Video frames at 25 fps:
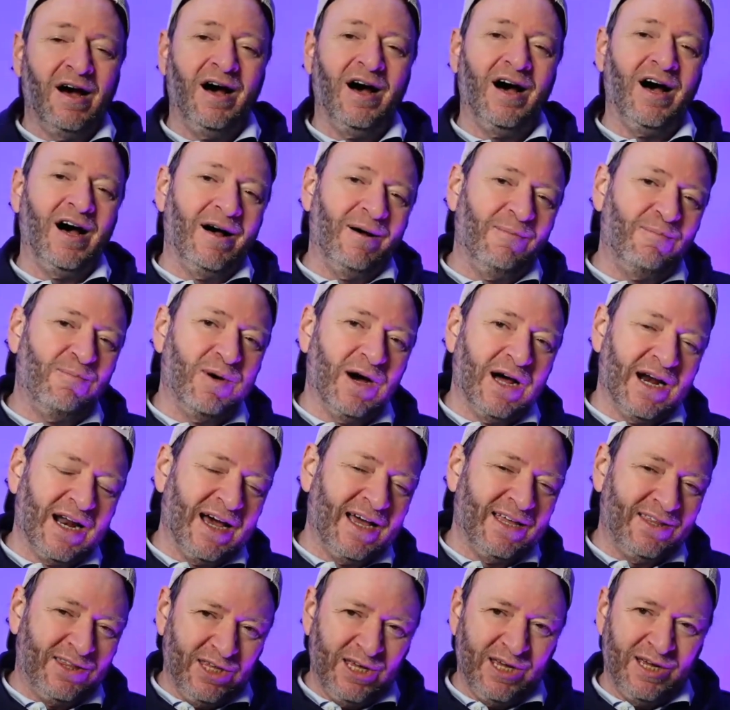Uh, but
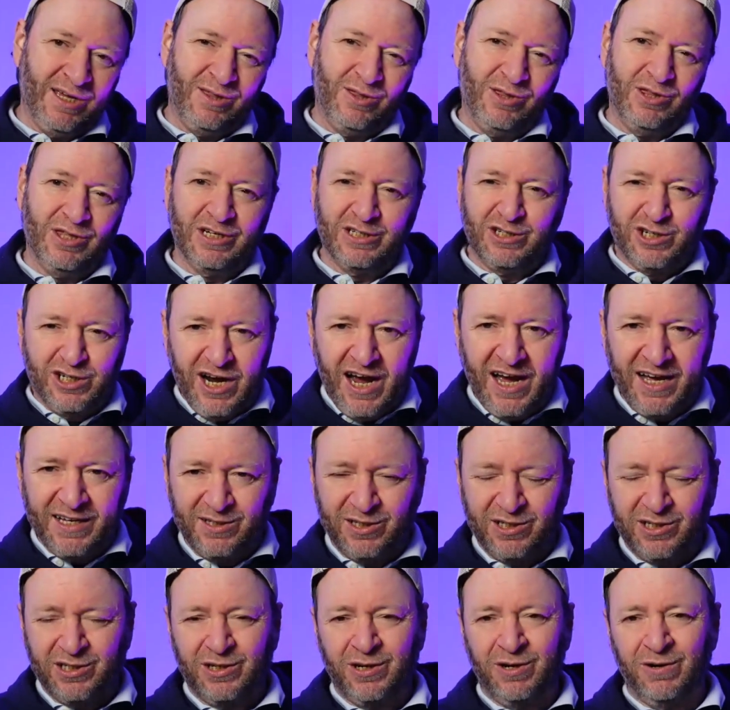I think the
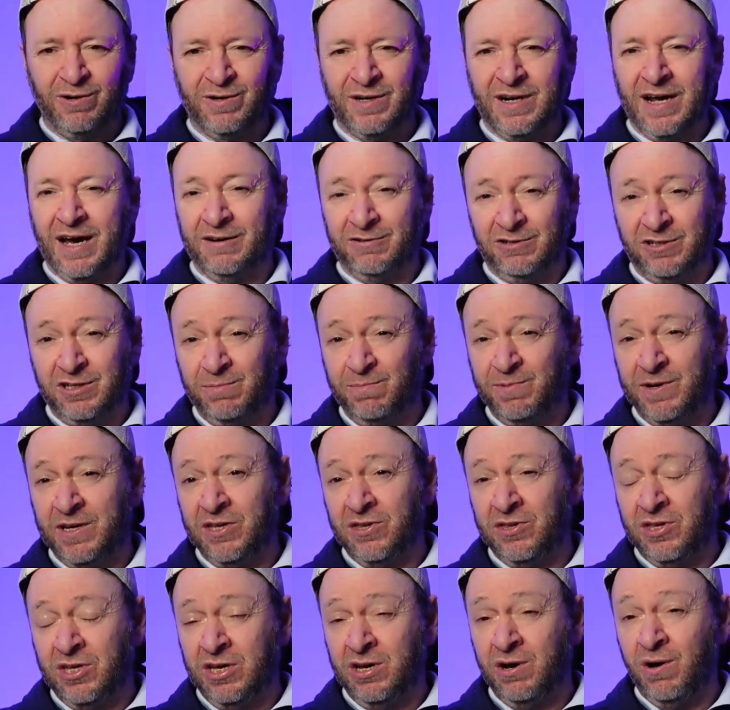Jets turned out to be
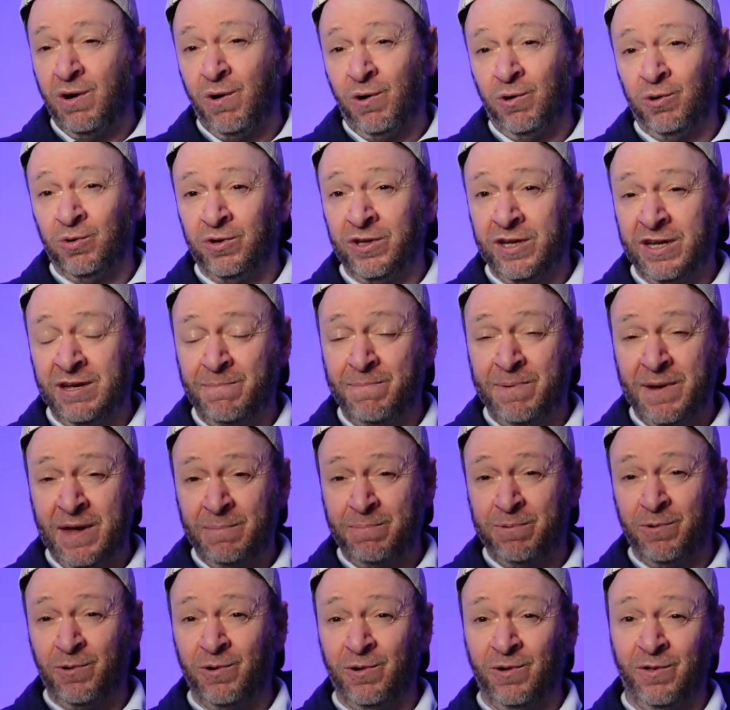the only
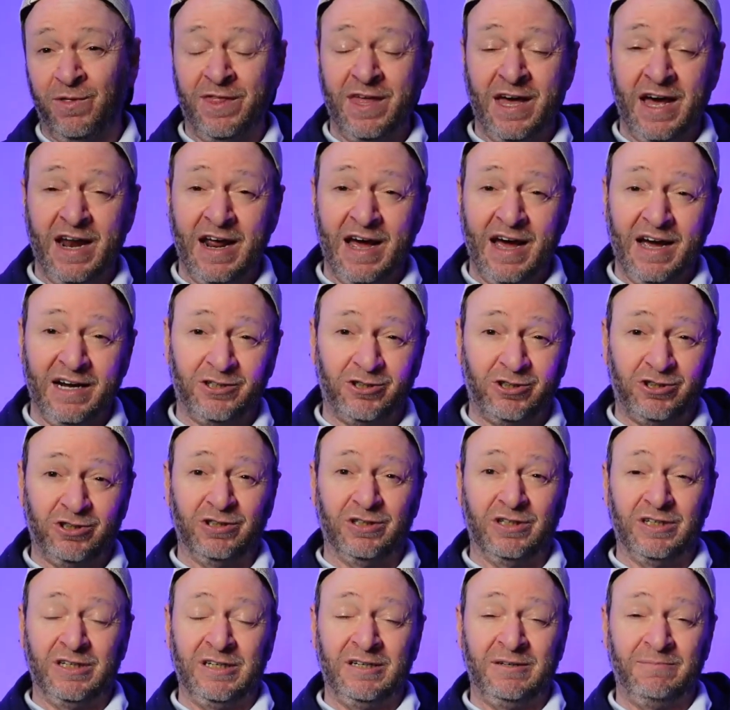people that
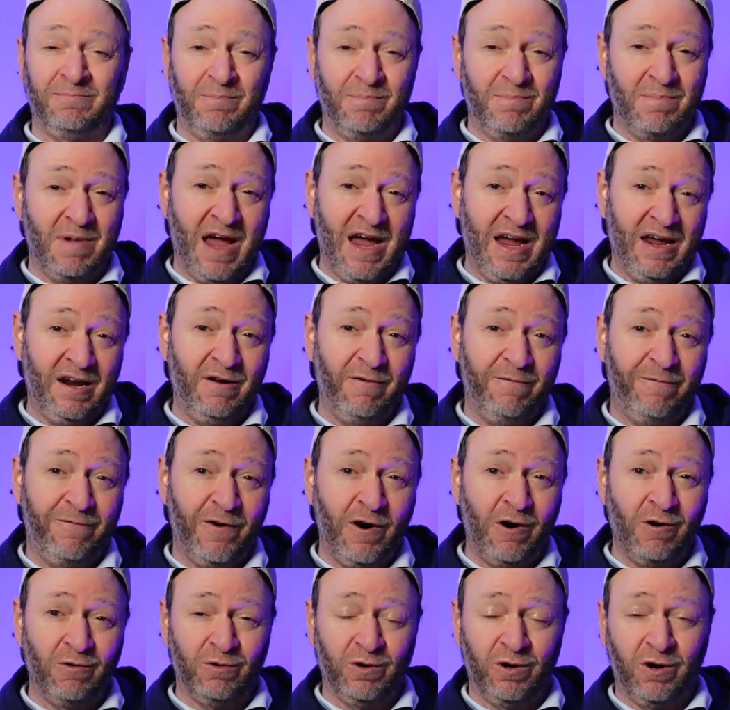actually made a
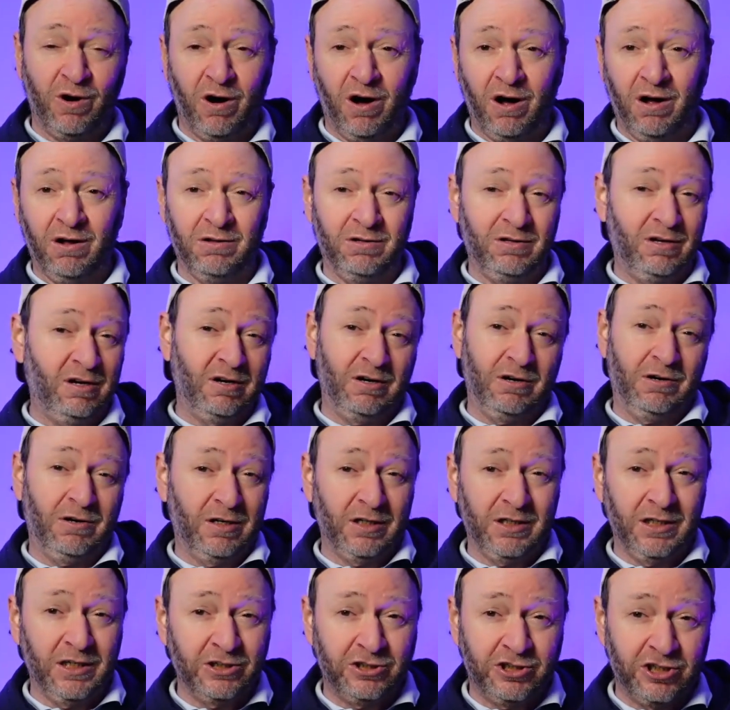phone call or a
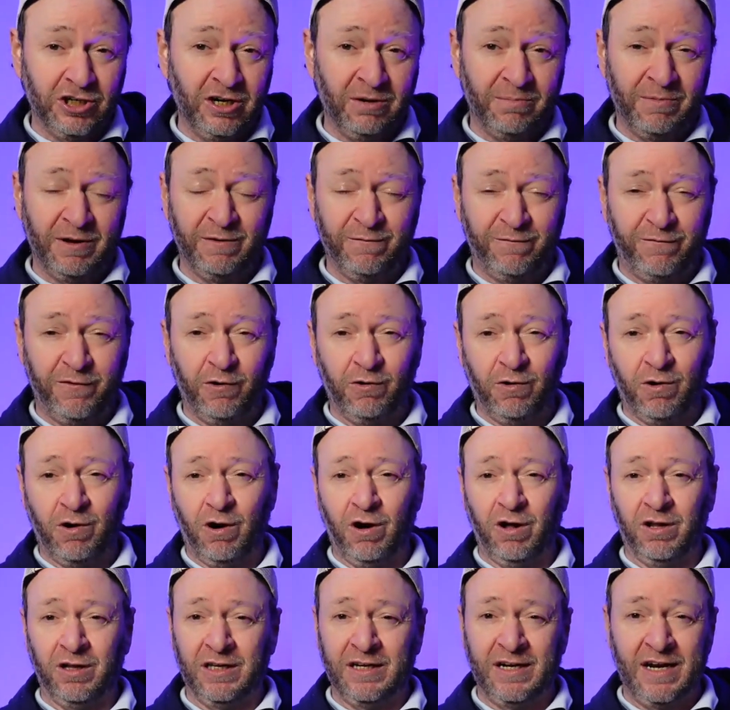legitimate phone
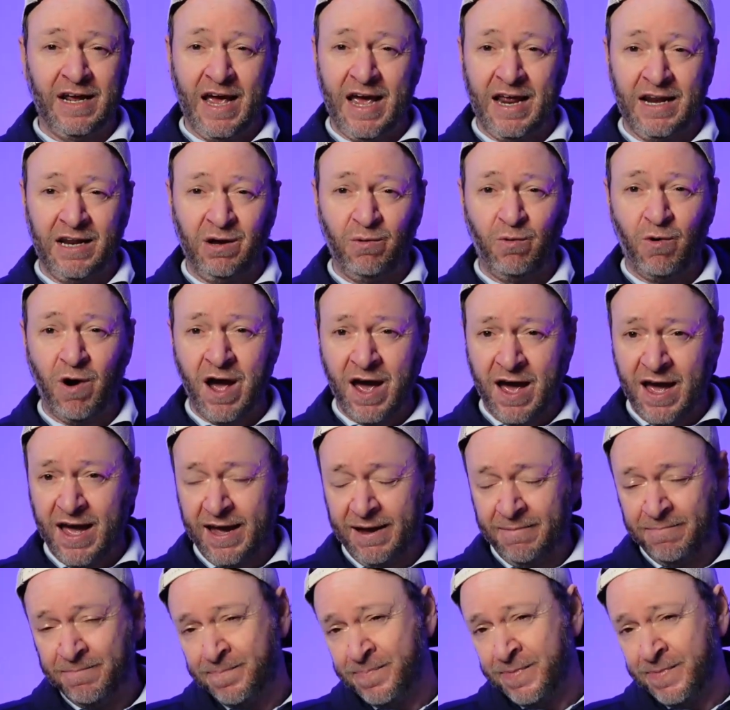call in any way.